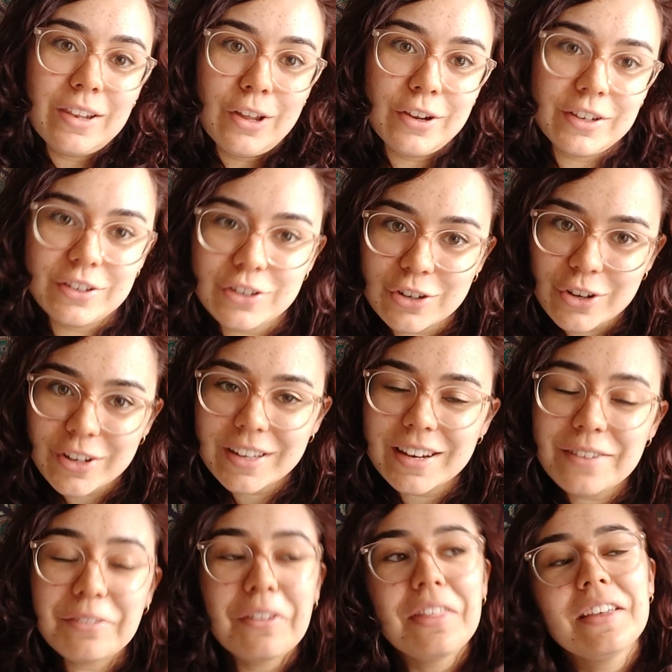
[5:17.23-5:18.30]
learning to cook and
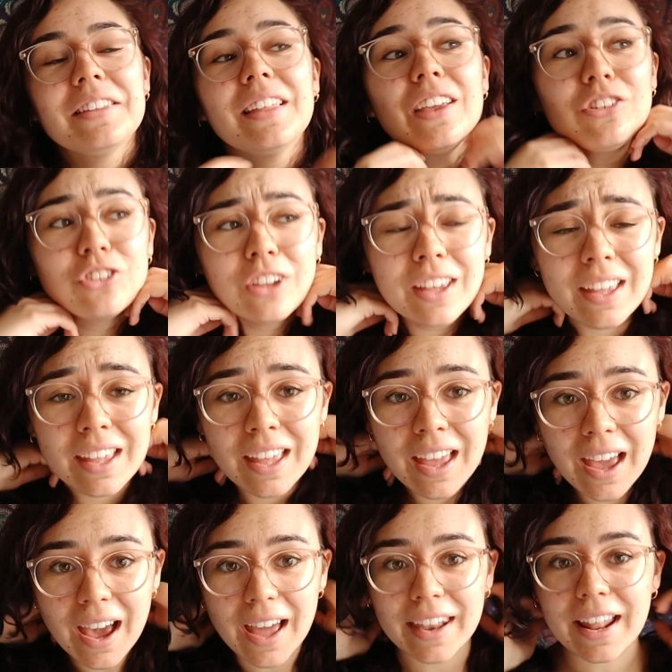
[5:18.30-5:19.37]
everything this year,
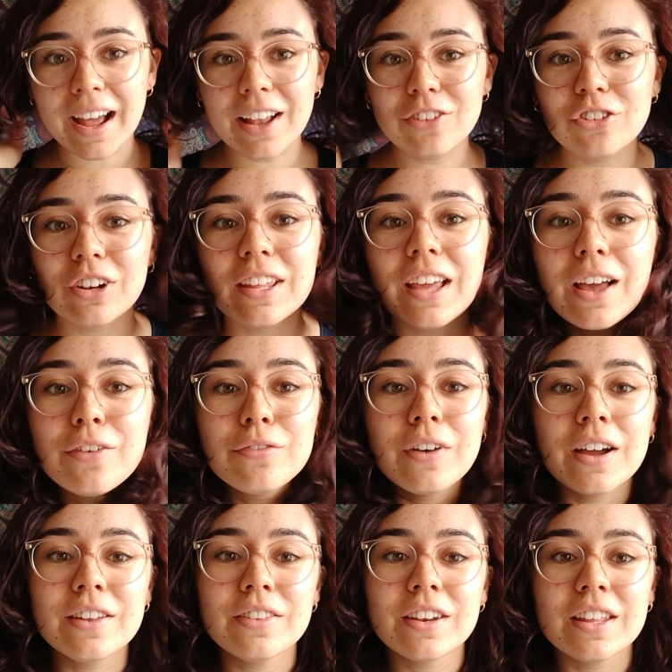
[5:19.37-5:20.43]
and actually I
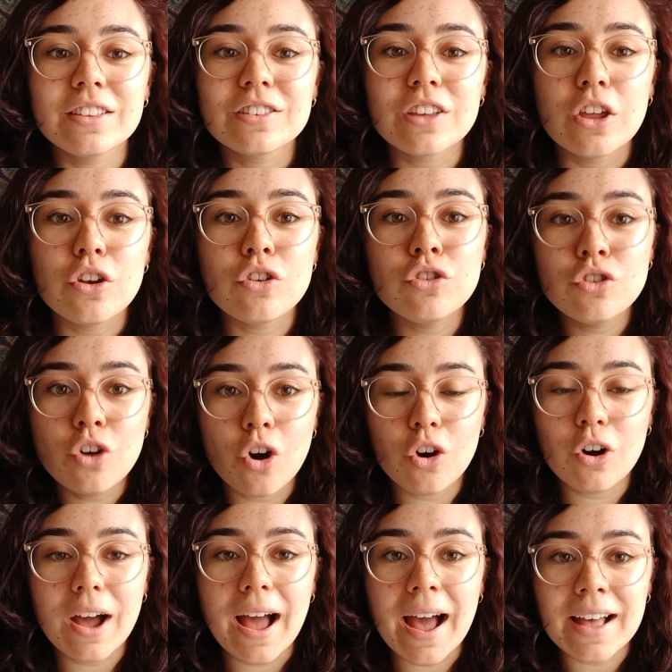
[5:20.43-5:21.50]
find that it's not
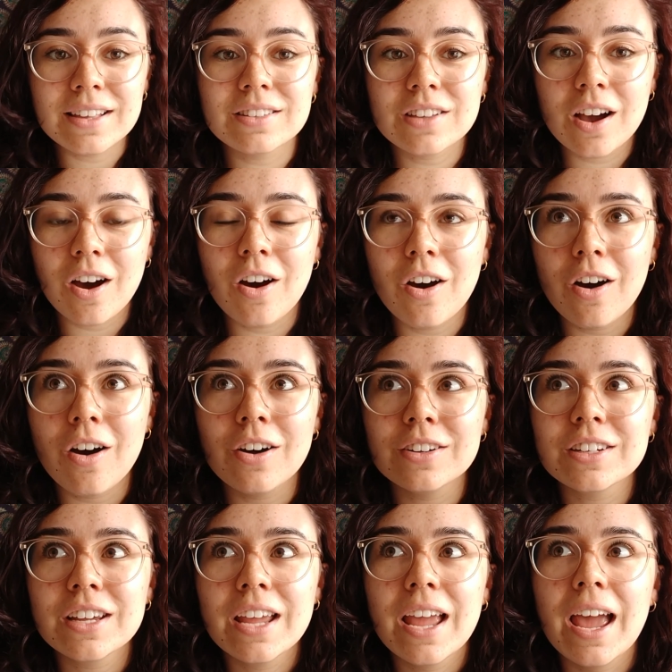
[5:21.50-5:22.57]
as hard
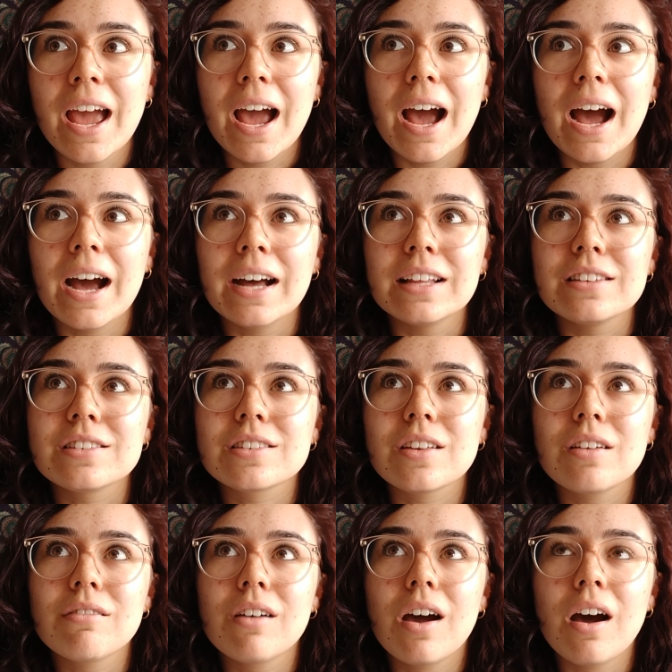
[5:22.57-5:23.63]
as
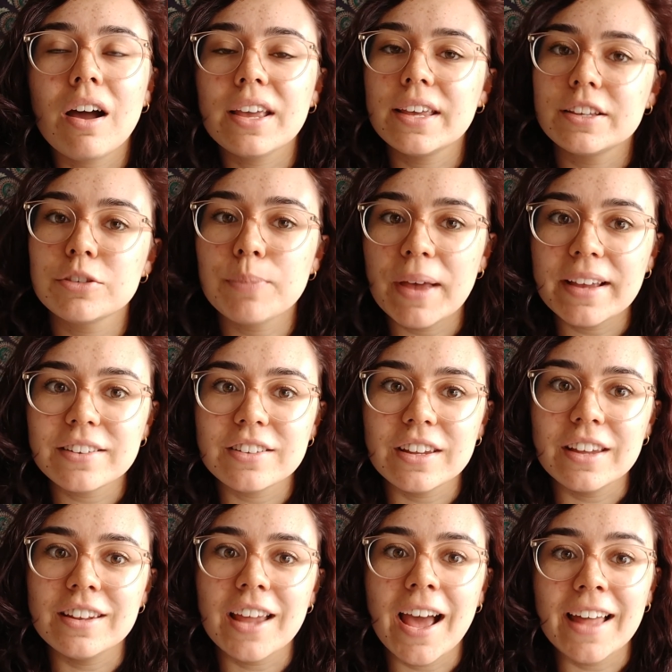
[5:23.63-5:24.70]
I
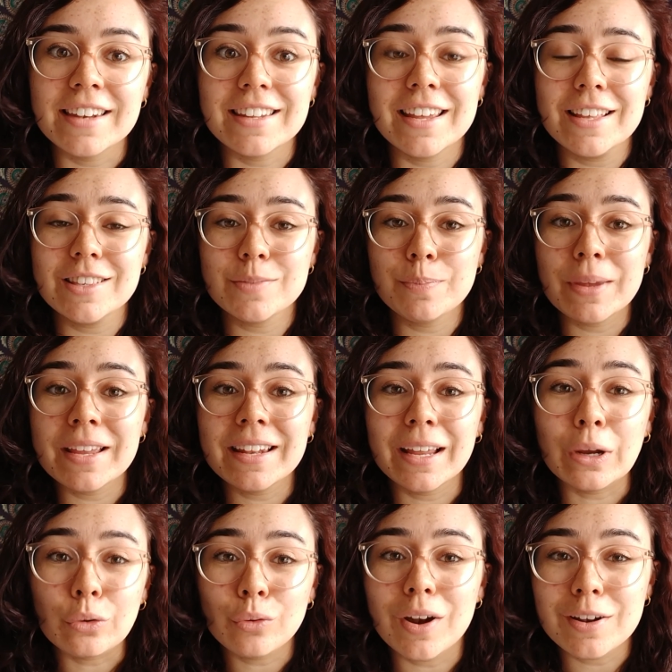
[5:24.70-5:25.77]
expected, and it's been
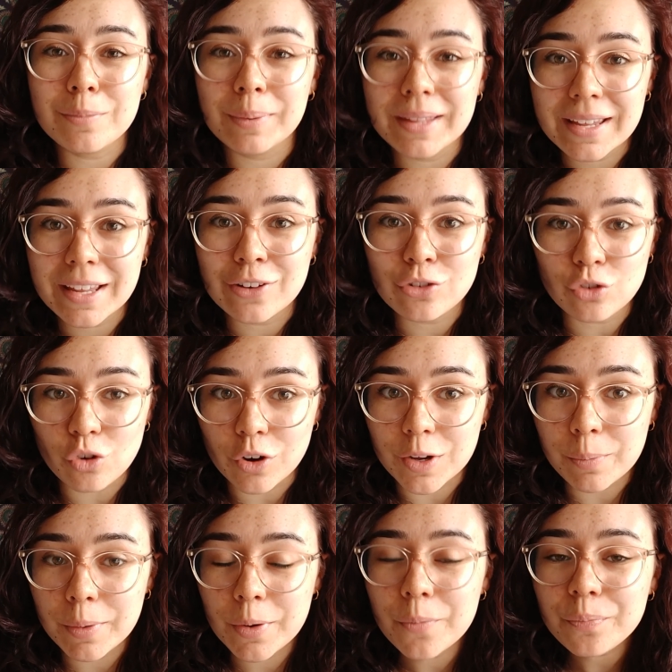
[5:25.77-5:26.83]
incredibly
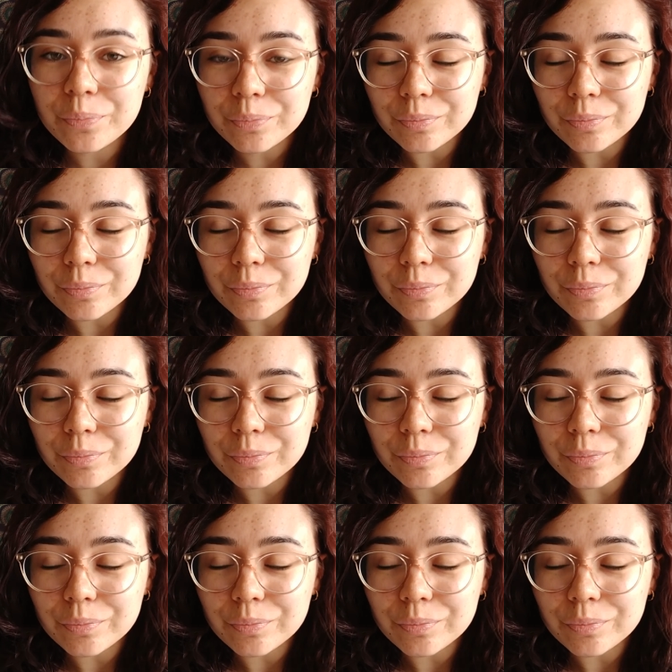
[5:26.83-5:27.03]
enjoyable.